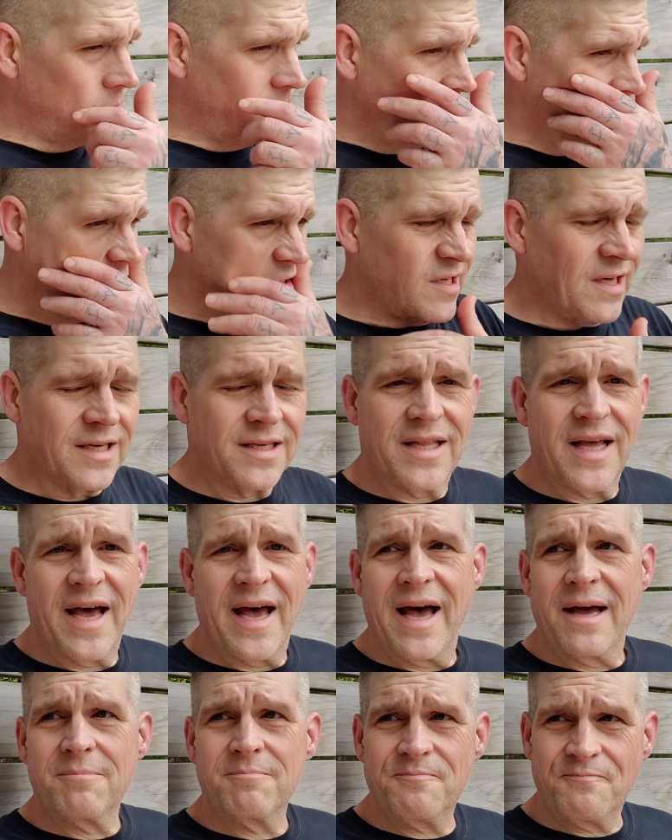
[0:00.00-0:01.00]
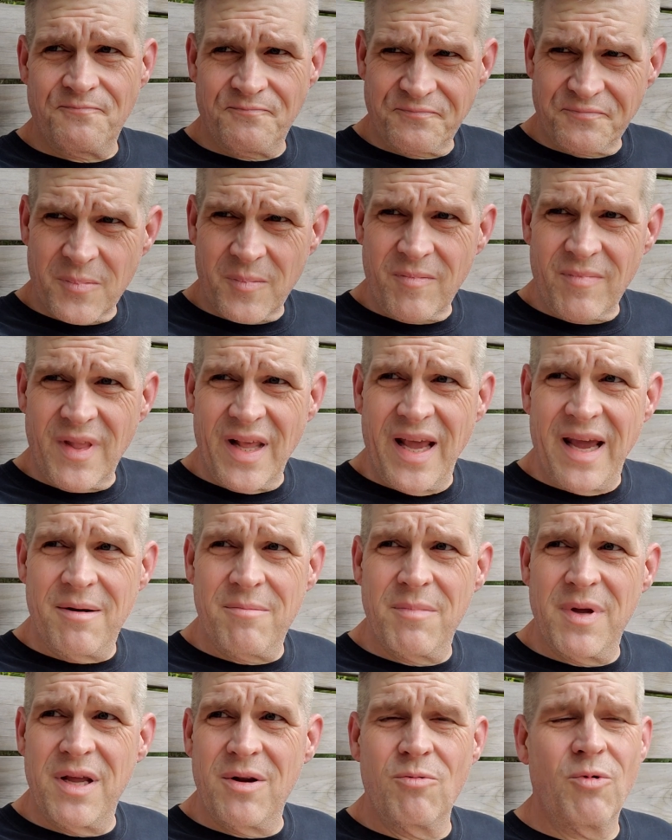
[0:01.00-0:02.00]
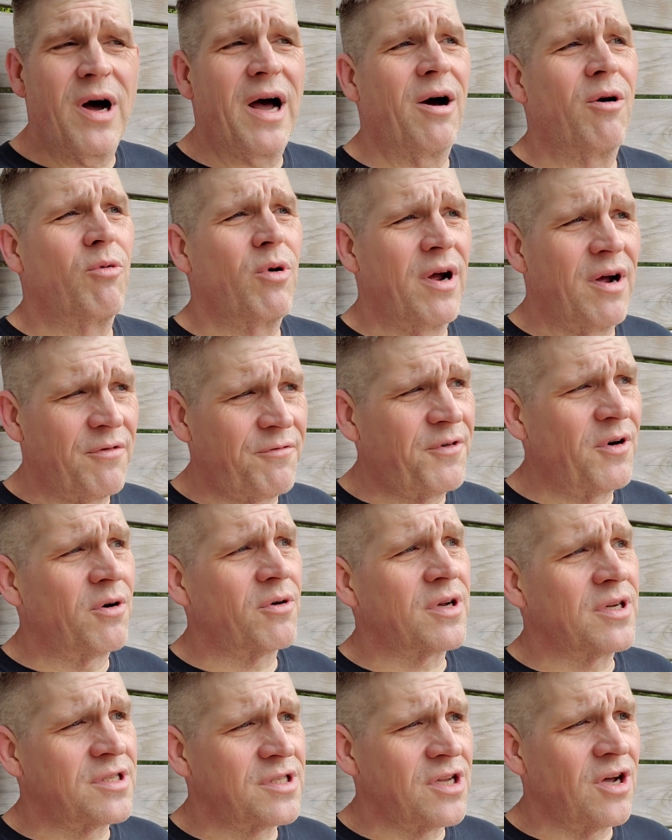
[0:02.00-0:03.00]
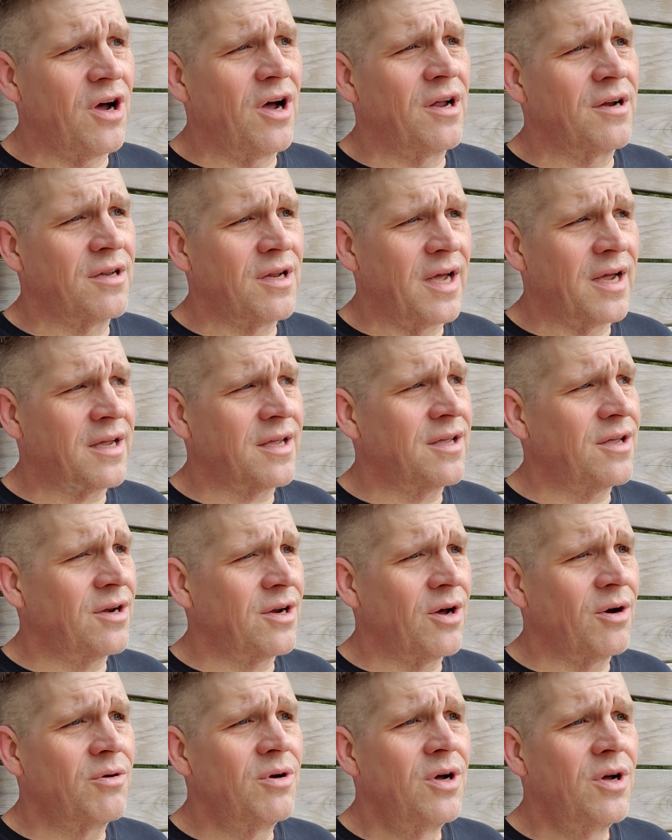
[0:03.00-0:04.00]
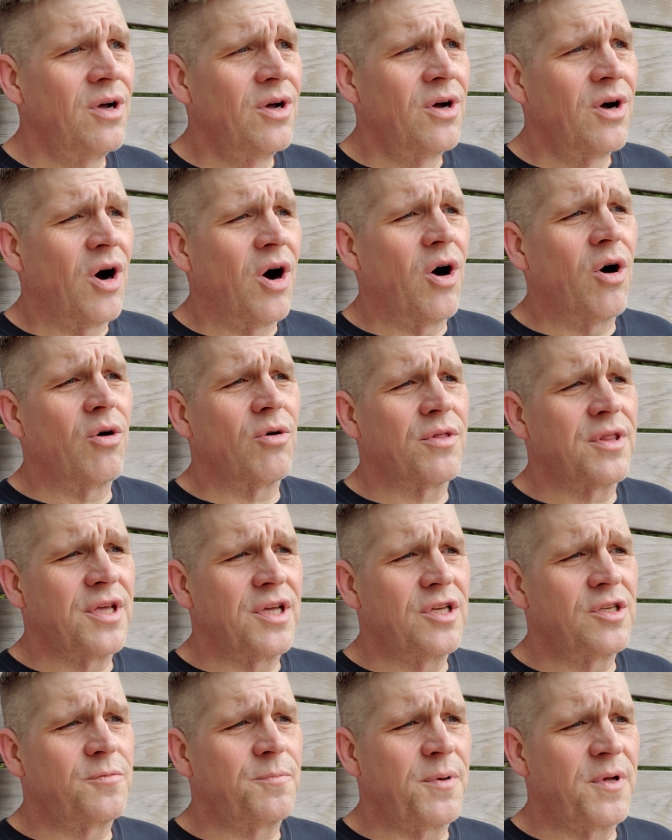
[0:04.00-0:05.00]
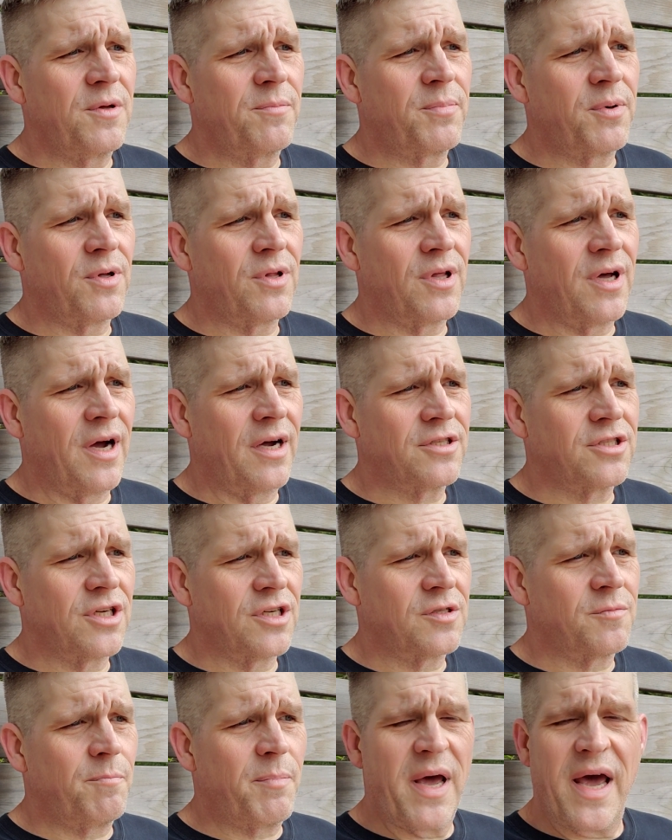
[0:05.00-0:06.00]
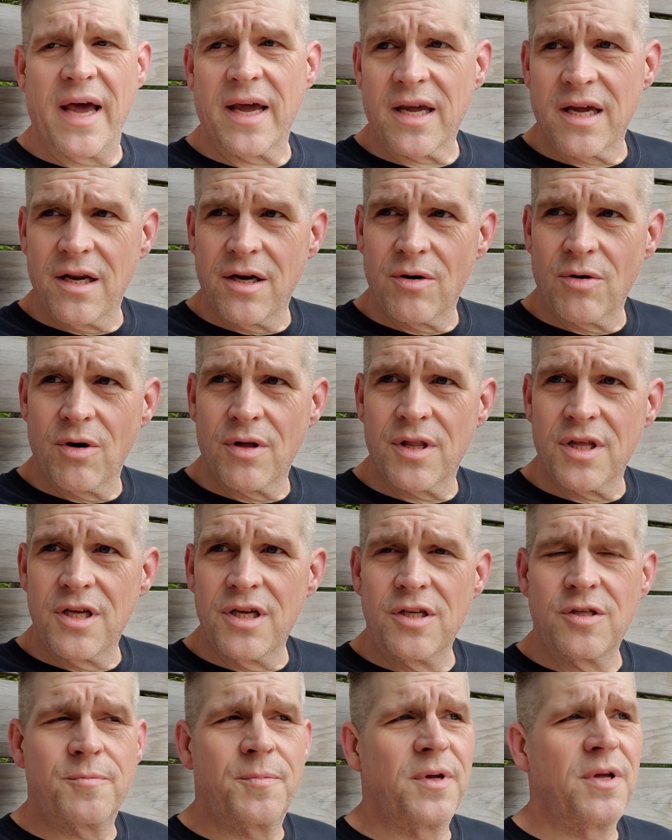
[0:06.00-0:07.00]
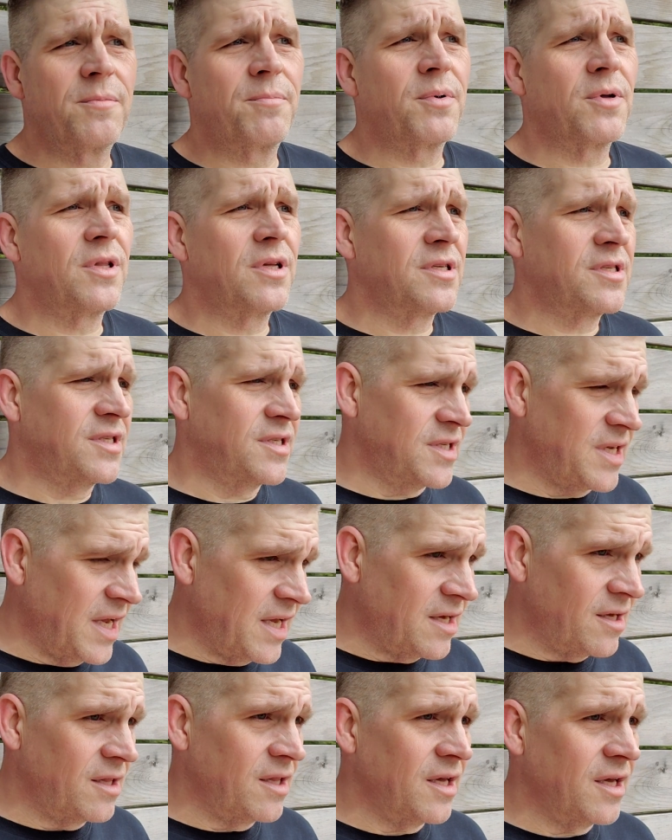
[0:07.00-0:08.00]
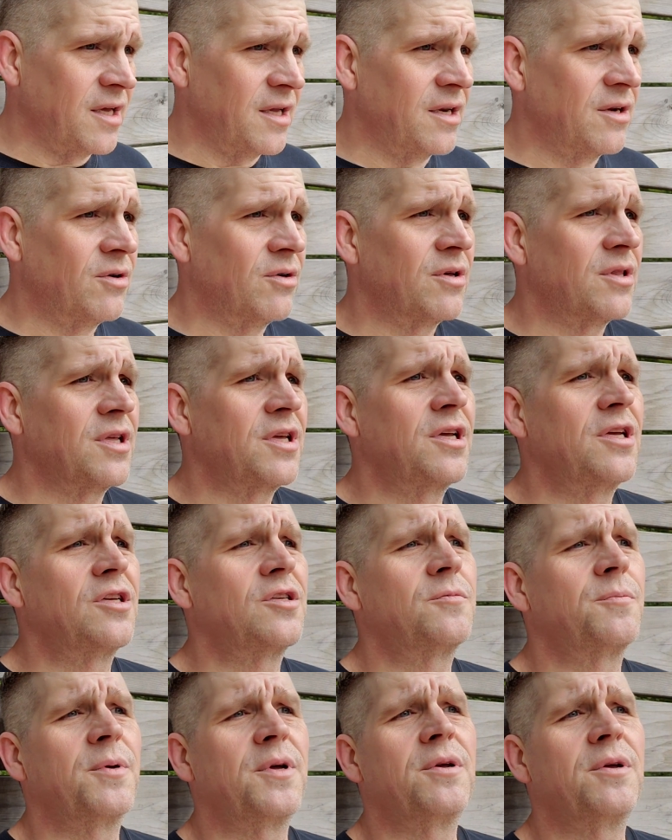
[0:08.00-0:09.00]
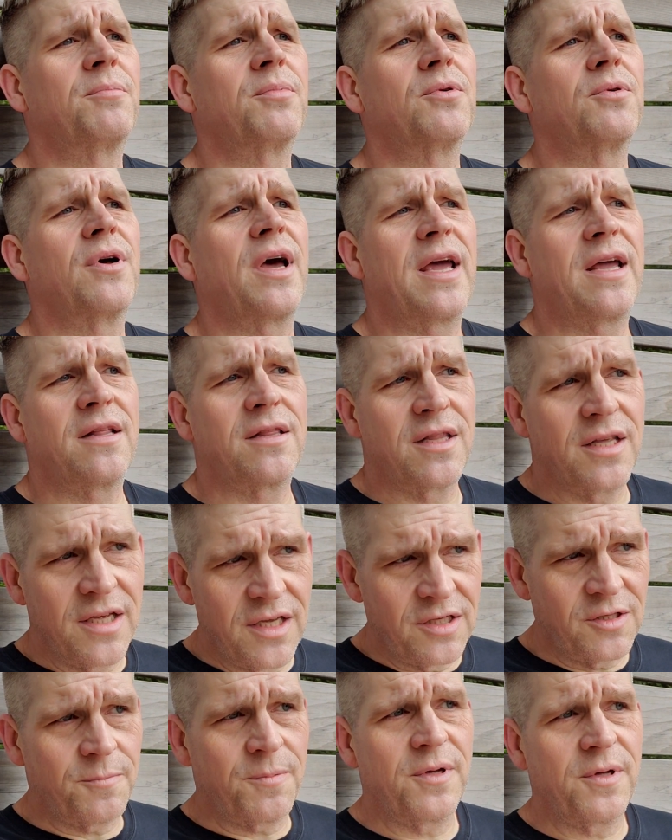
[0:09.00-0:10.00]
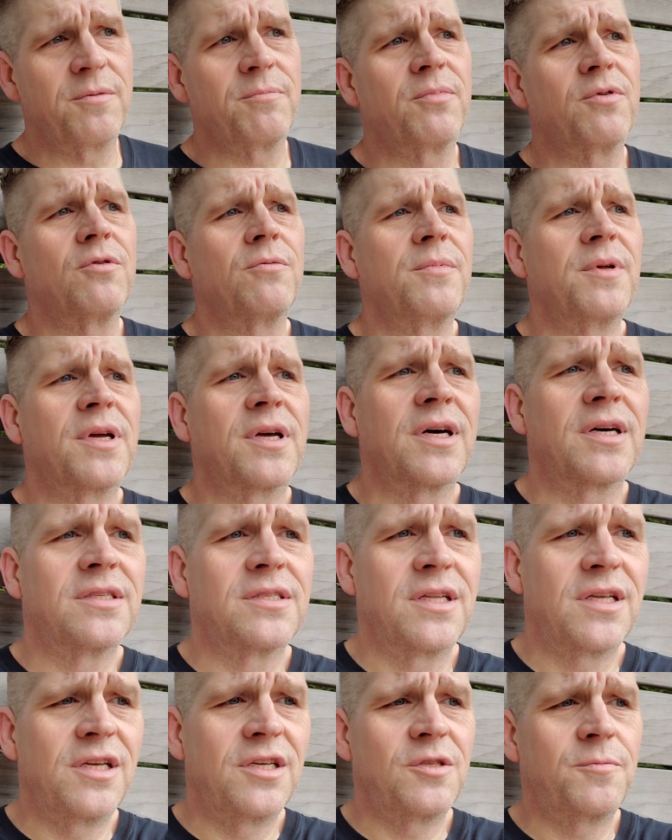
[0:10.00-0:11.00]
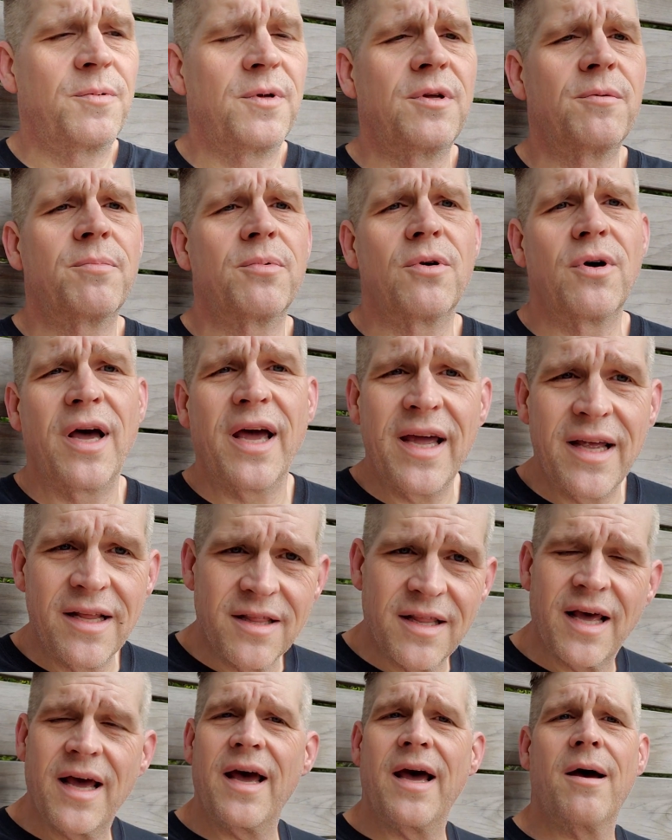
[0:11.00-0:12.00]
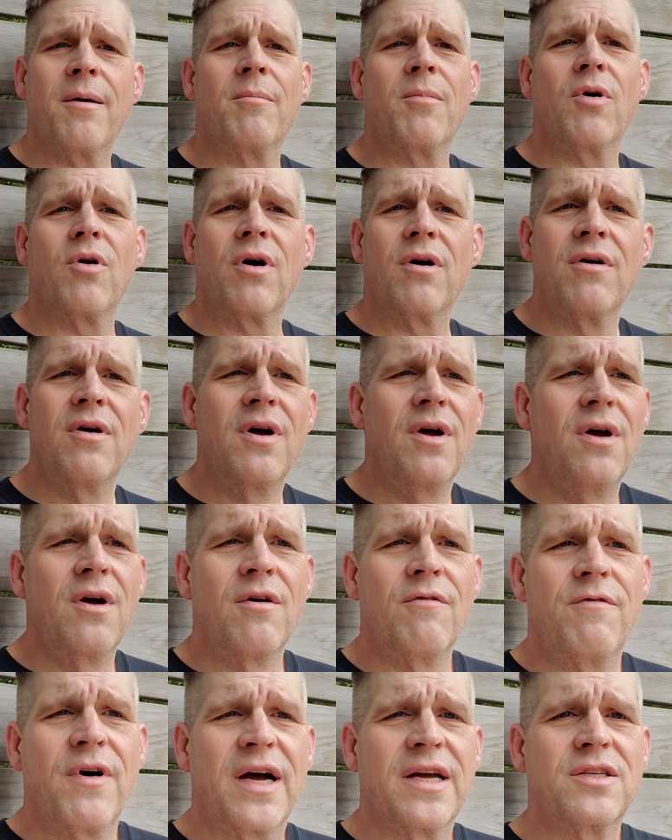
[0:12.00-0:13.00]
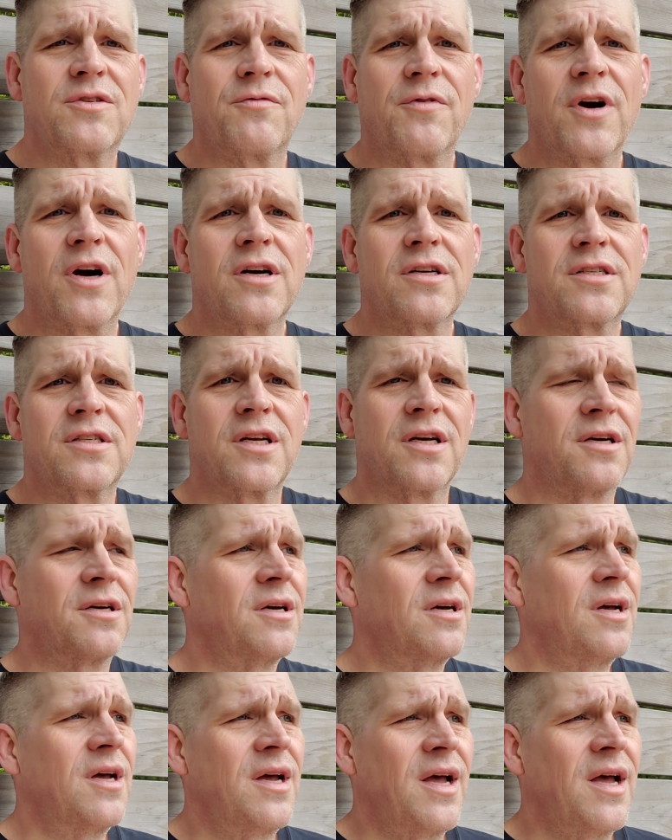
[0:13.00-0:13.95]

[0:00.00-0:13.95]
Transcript: things like that. And meanwhile, we're focused on, like, oh, these people are just begging, or these people are stealing, or these people hate these people because these people hate them, or vice versa.